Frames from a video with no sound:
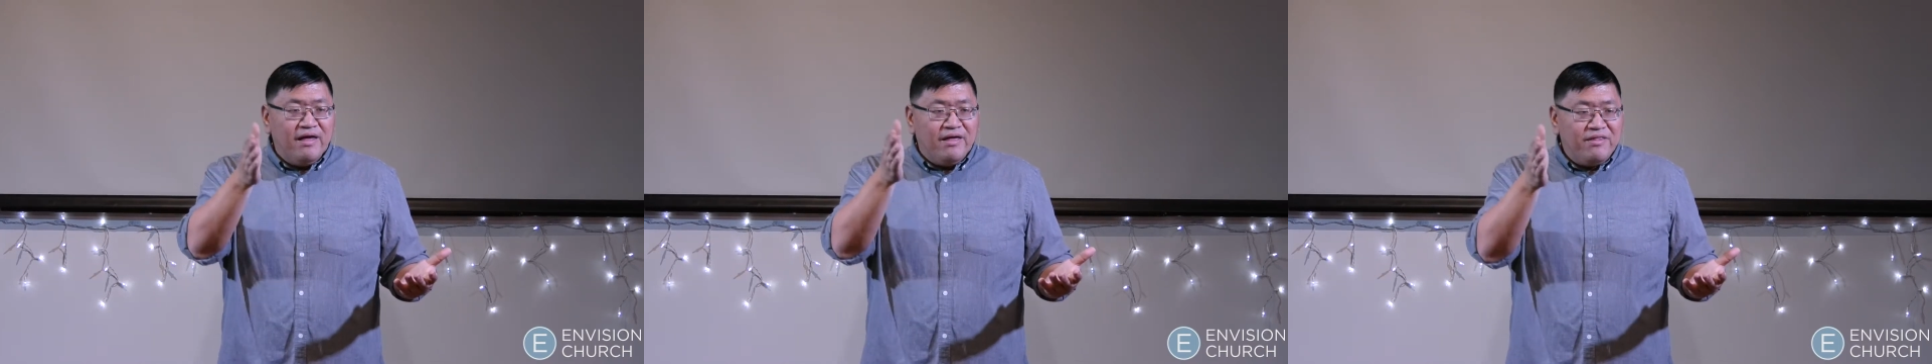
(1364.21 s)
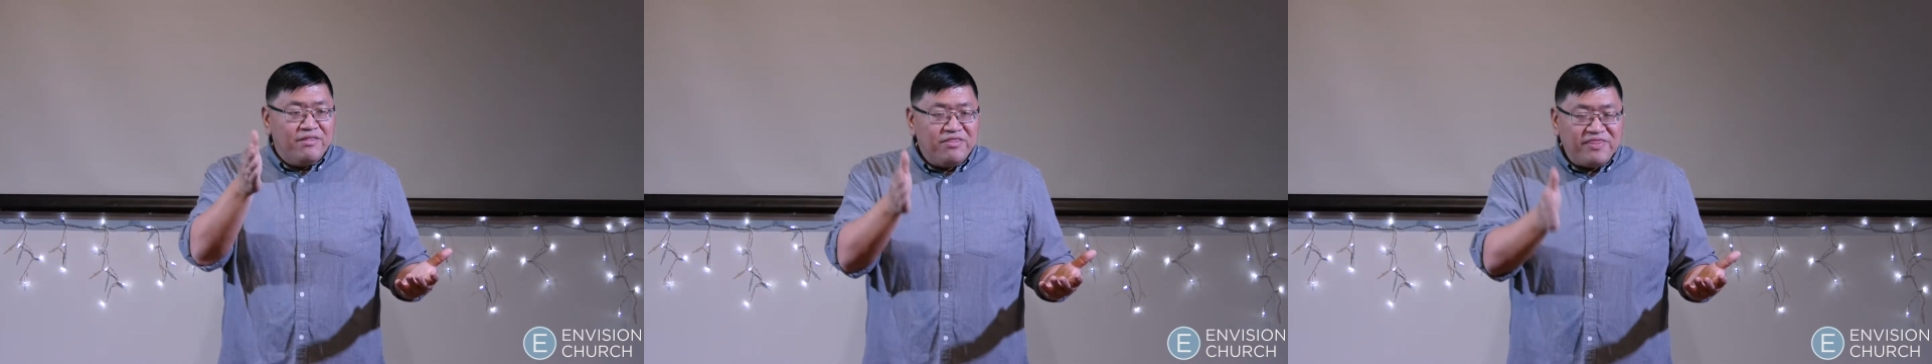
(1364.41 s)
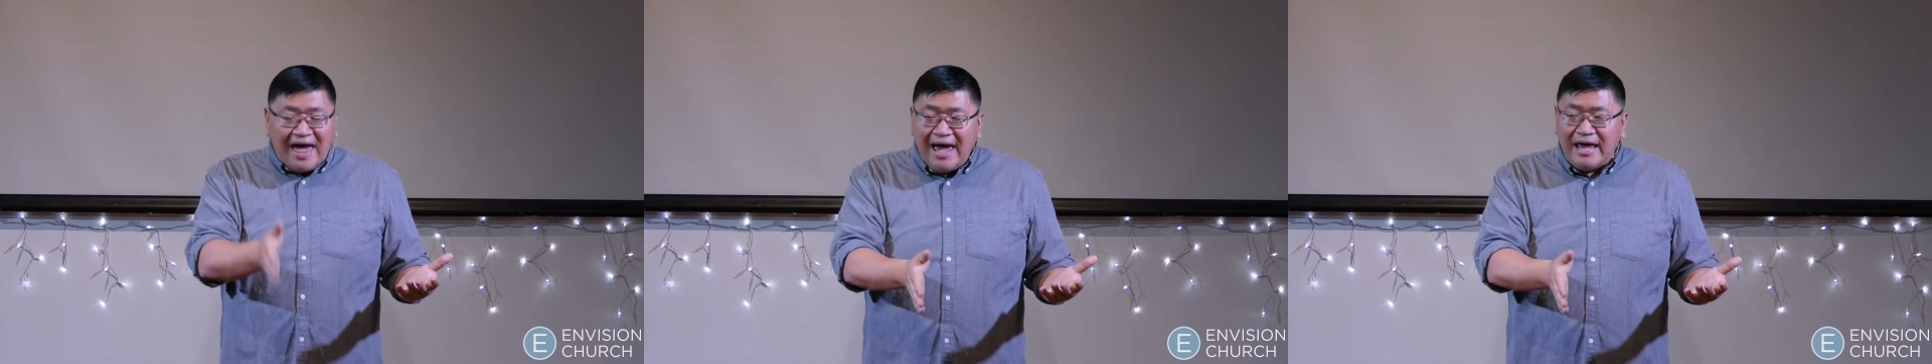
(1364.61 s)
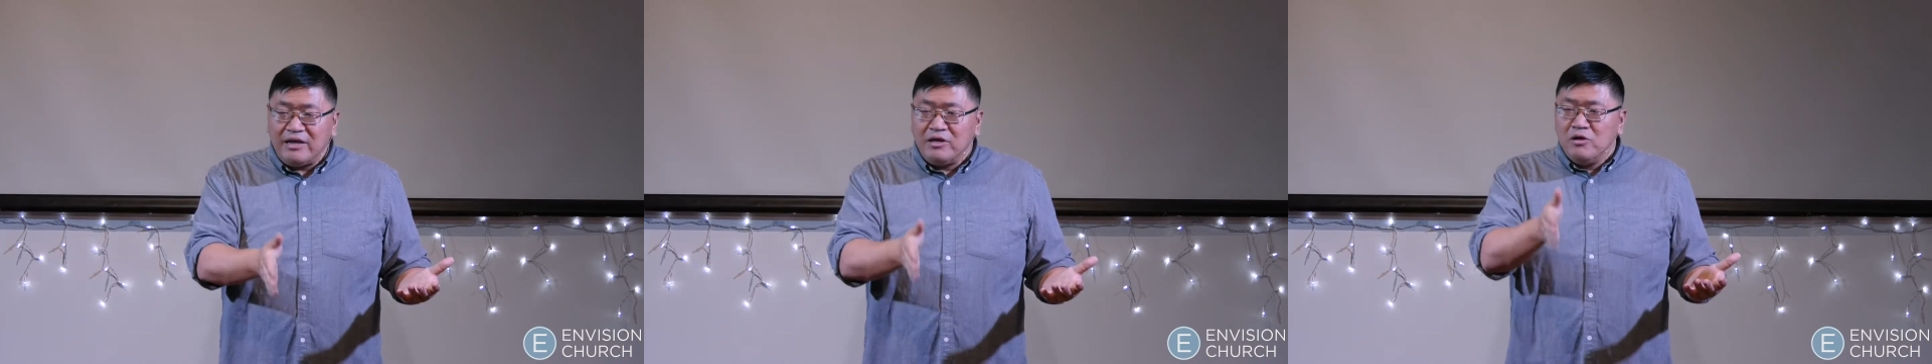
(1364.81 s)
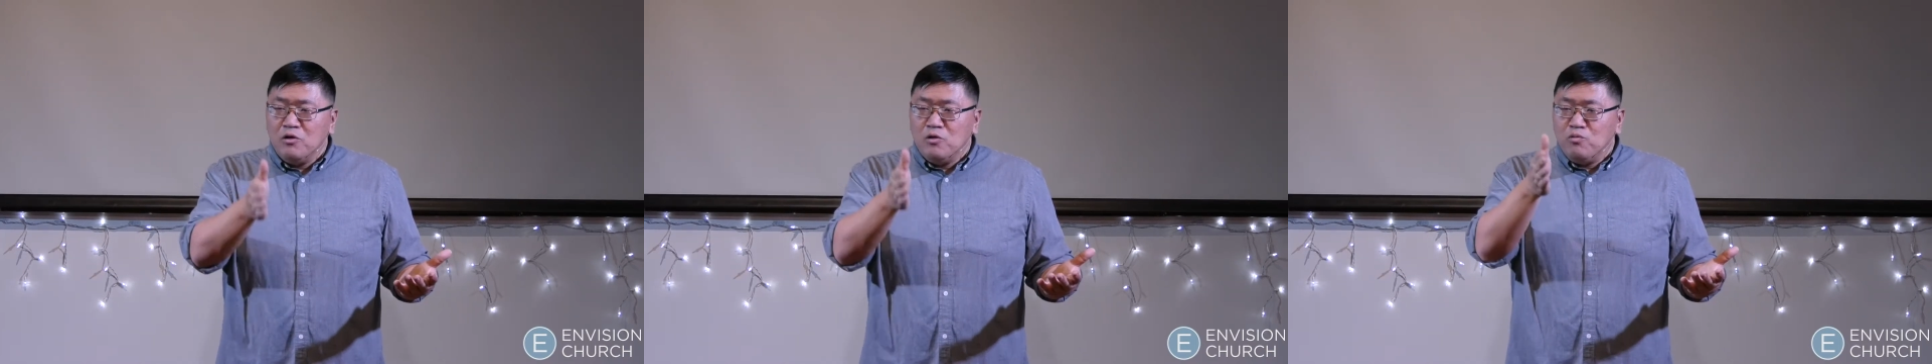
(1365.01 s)

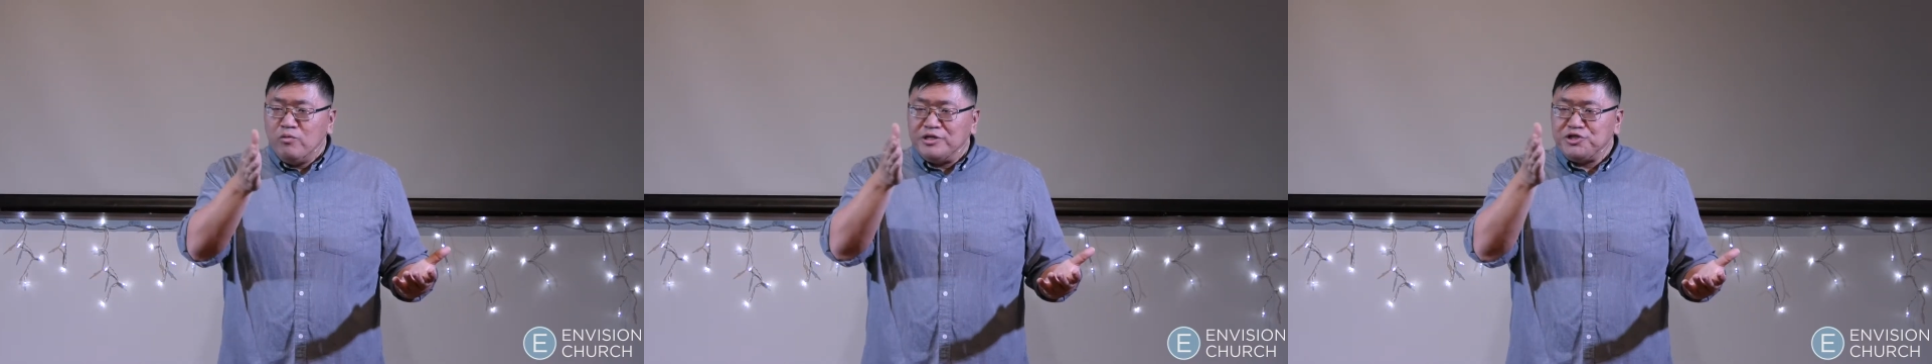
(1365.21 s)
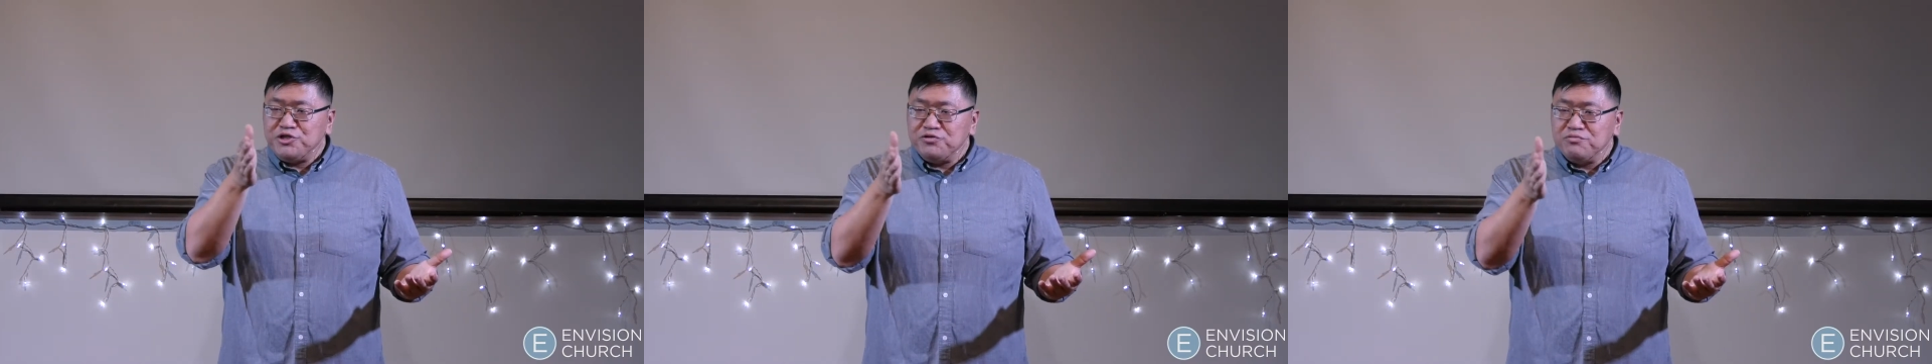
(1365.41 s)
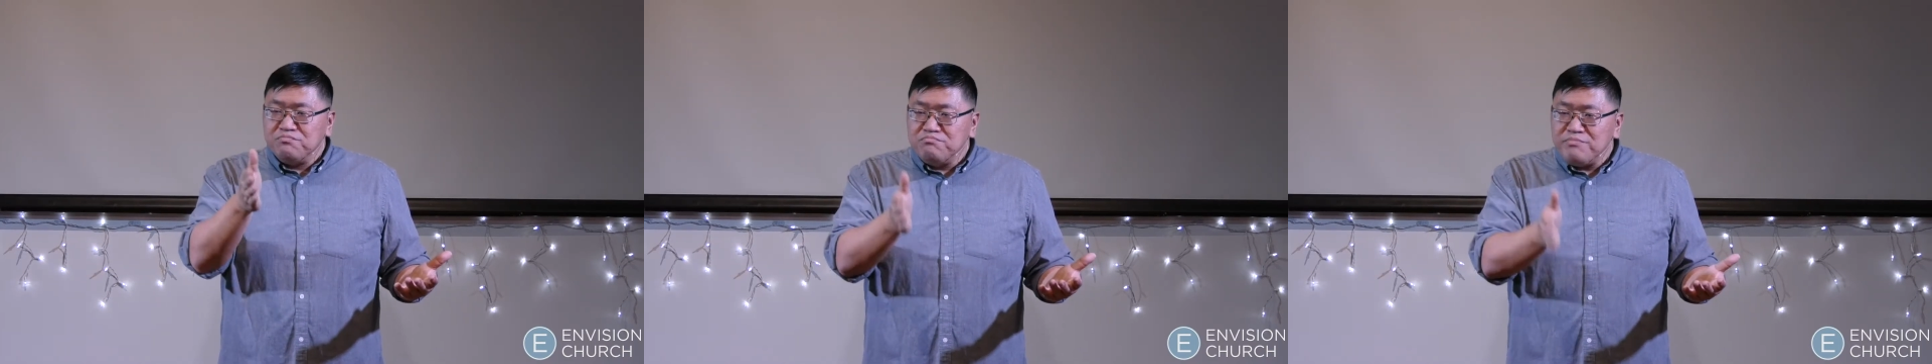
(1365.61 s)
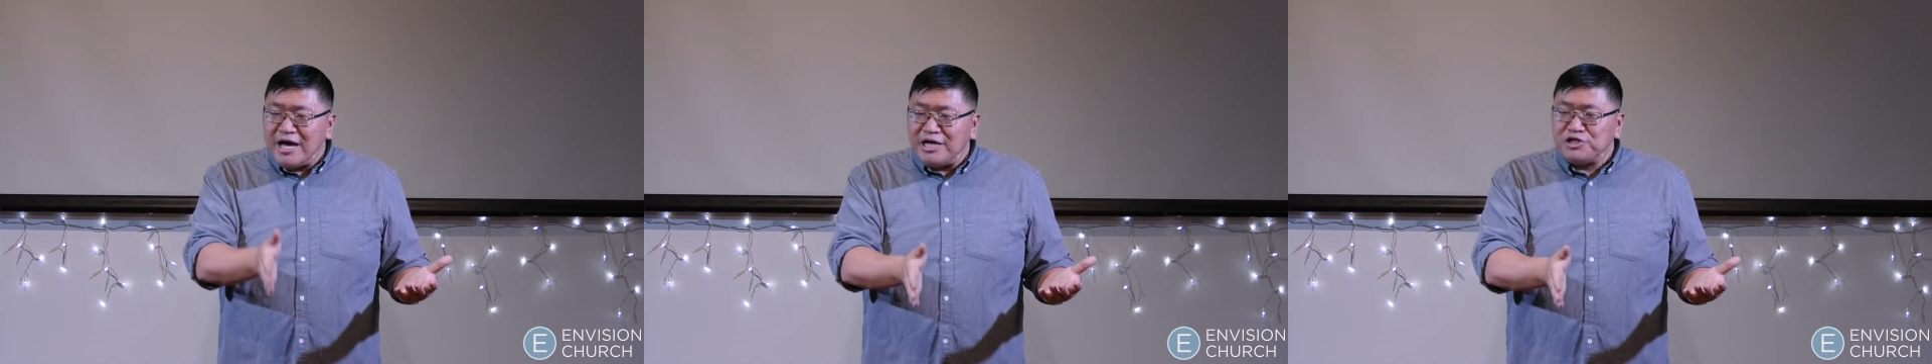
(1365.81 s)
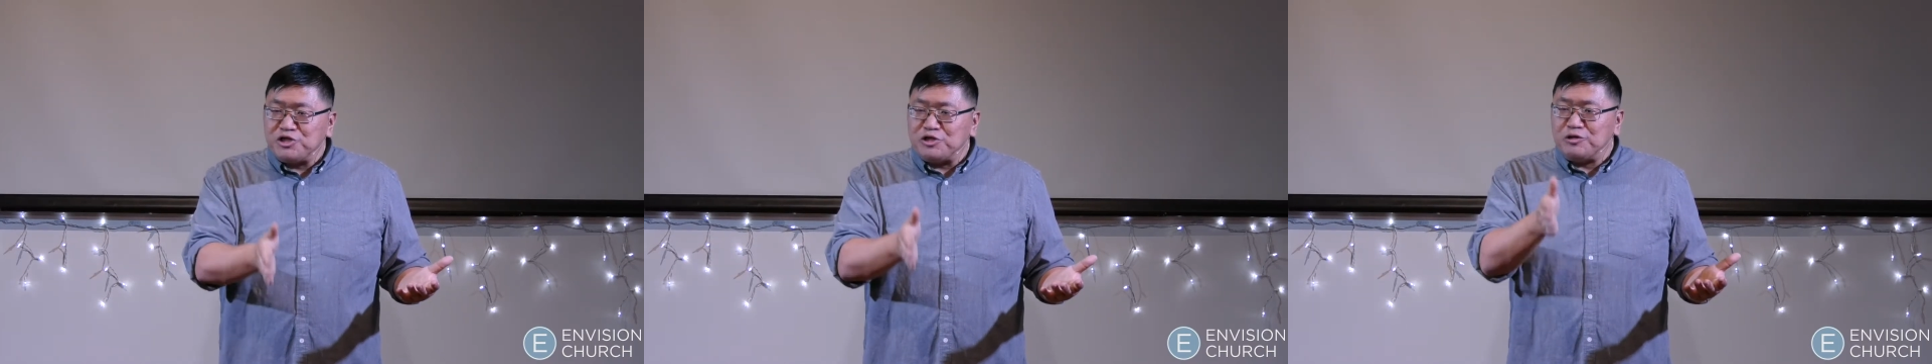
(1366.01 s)
that which you
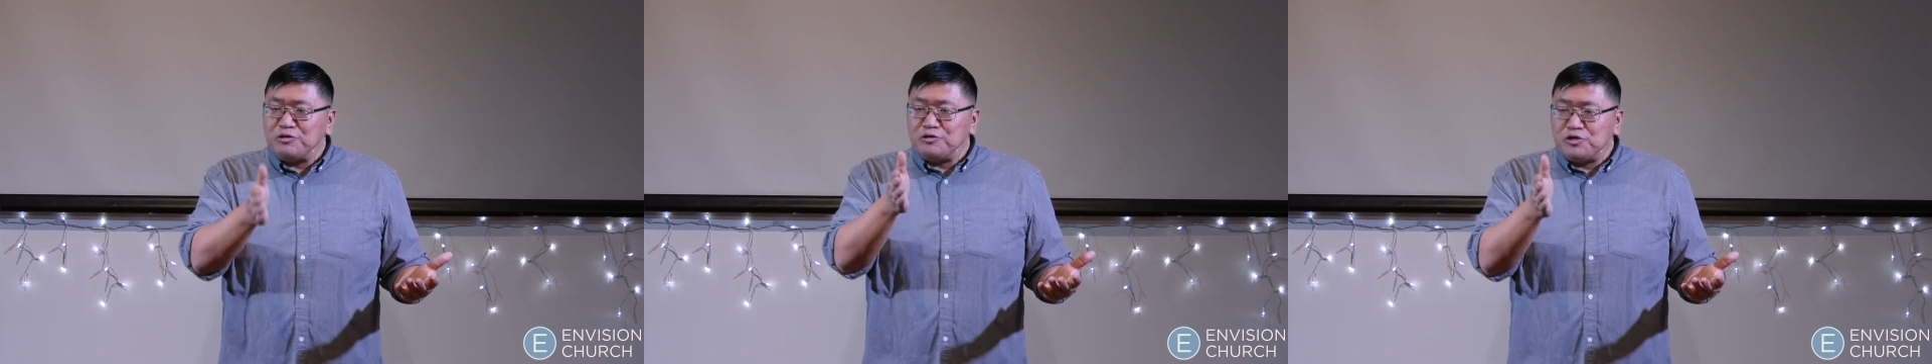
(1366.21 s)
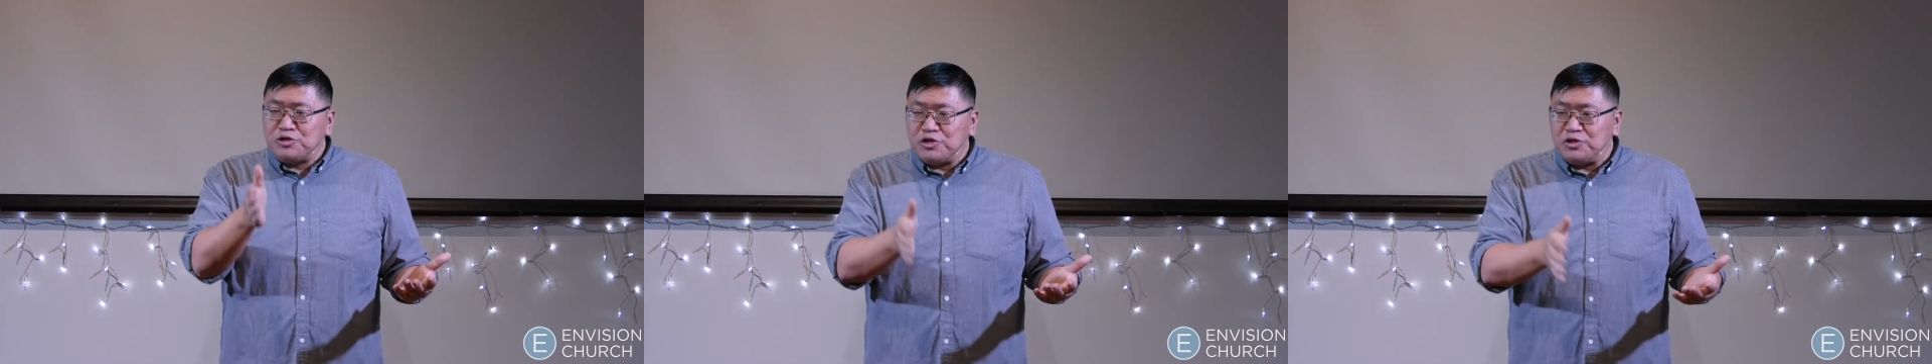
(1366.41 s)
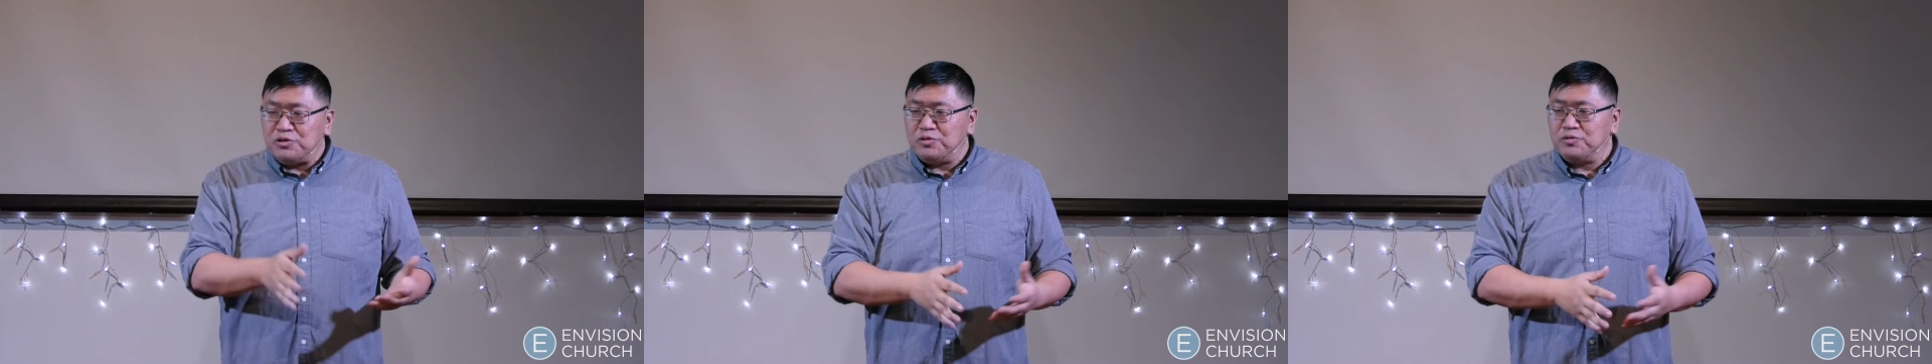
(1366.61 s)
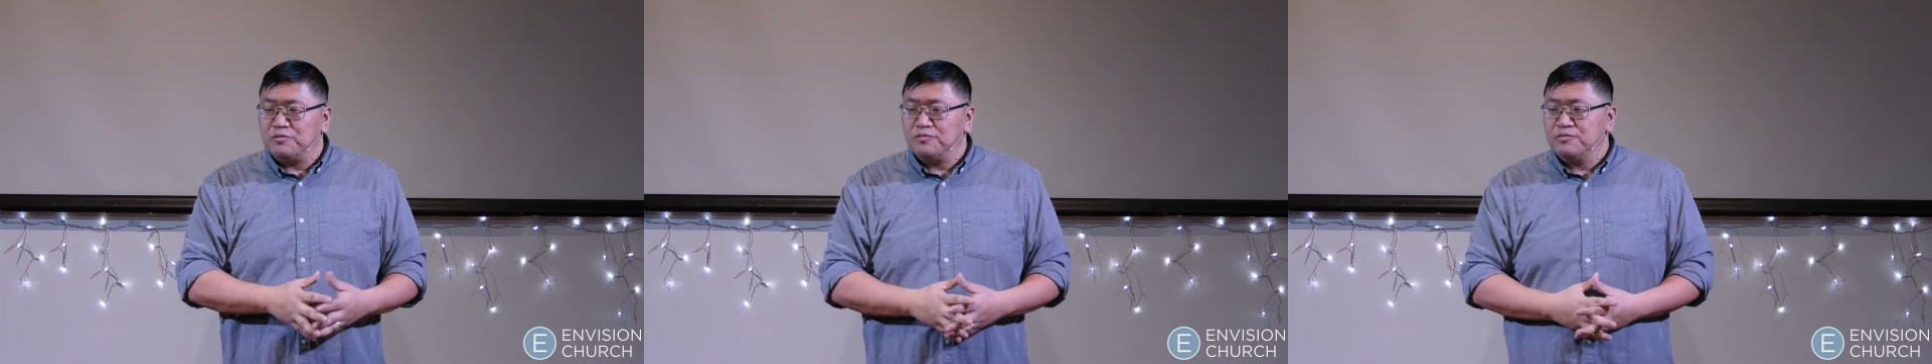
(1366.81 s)
measure to.